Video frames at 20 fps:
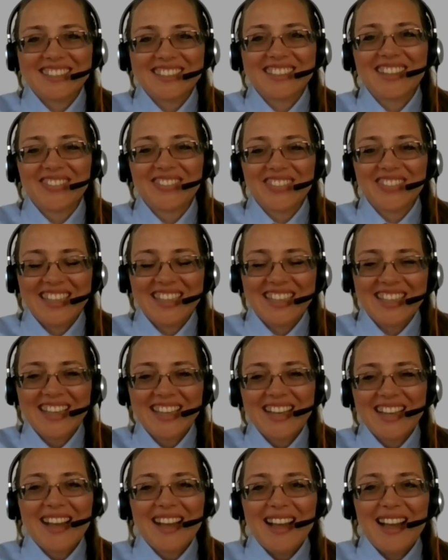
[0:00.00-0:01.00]
something
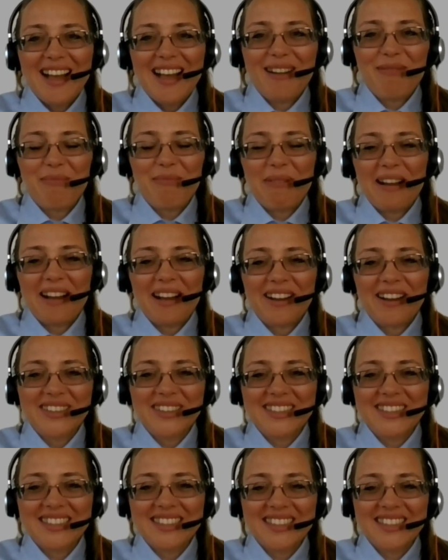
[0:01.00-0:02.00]
yes.
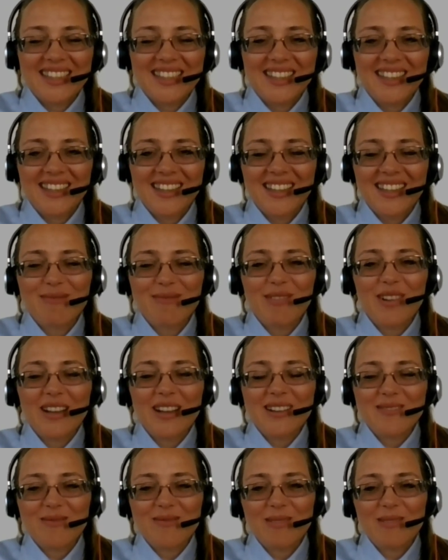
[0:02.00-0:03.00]
about uh, in
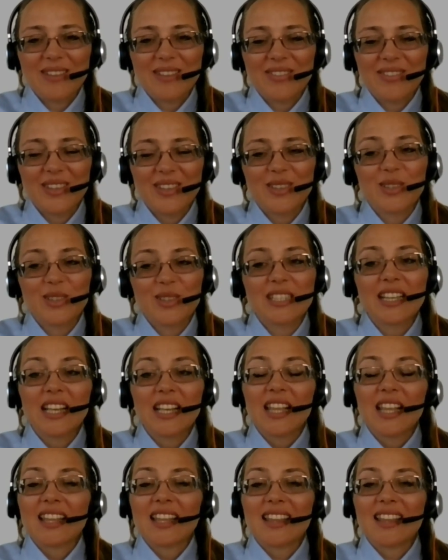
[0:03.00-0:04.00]
one of my videos
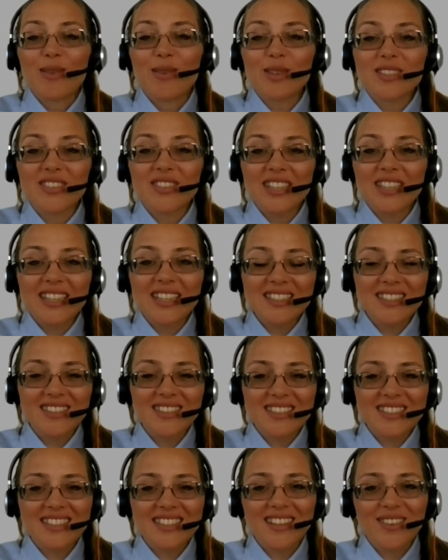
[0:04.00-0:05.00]
that was very
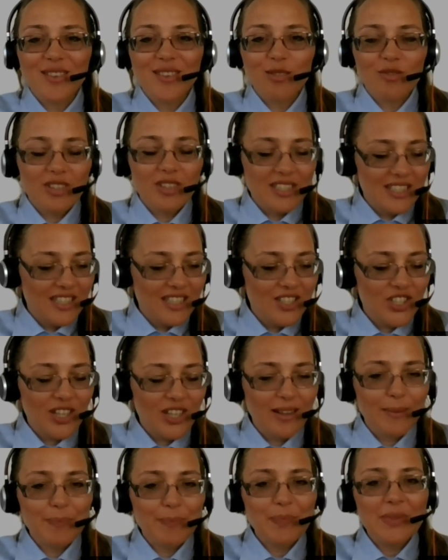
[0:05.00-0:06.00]
interesting
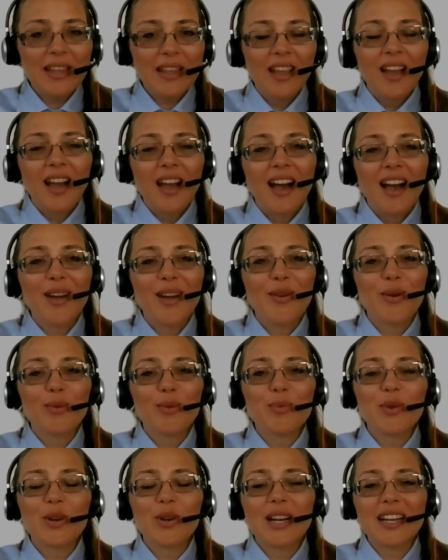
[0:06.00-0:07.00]
conversation i
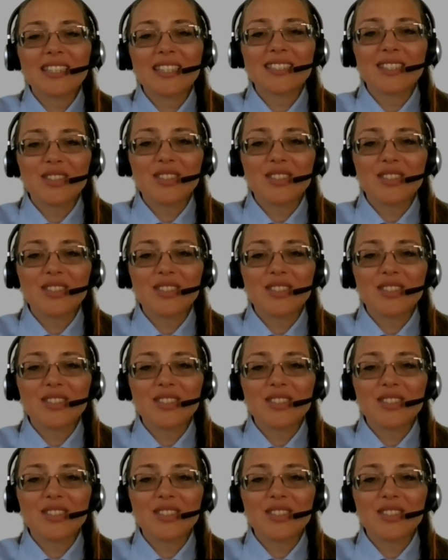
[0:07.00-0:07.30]
hope you guys